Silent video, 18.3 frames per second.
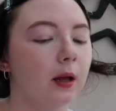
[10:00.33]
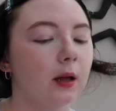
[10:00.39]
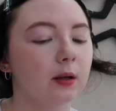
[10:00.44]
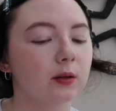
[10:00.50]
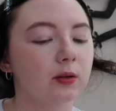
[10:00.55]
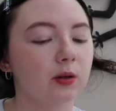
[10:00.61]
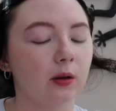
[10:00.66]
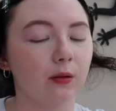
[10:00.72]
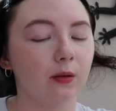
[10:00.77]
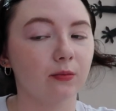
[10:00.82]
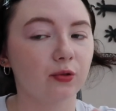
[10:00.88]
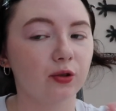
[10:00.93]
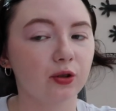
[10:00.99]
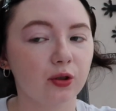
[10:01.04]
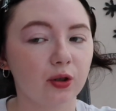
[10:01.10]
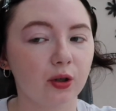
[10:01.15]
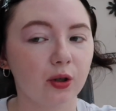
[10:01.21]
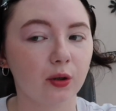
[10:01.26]
So I'm
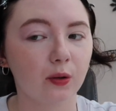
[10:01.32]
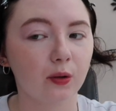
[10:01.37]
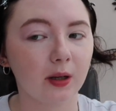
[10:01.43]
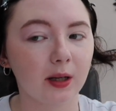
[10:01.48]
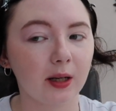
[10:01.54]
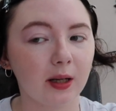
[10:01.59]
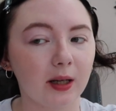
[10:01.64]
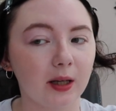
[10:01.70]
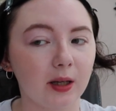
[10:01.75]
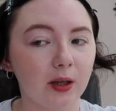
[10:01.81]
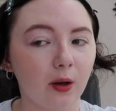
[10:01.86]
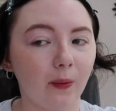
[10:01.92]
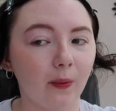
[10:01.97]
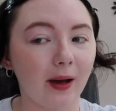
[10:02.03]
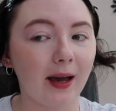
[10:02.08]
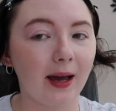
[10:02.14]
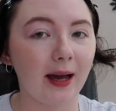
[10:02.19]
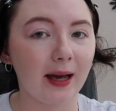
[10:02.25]
just going to quickly go
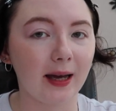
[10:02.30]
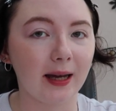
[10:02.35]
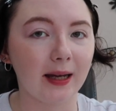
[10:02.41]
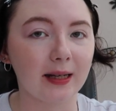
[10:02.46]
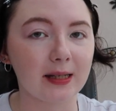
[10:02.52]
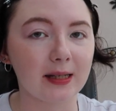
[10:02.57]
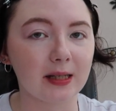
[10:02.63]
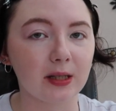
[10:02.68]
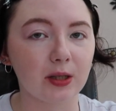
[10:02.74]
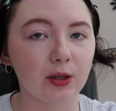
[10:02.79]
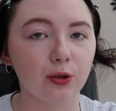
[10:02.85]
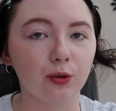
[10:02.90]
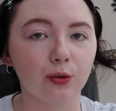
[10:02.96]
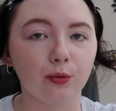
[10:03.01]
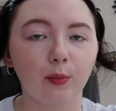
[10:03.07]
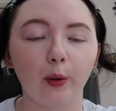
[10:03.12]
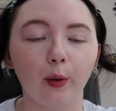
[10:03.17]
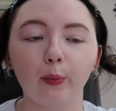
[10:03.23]
ahead and do my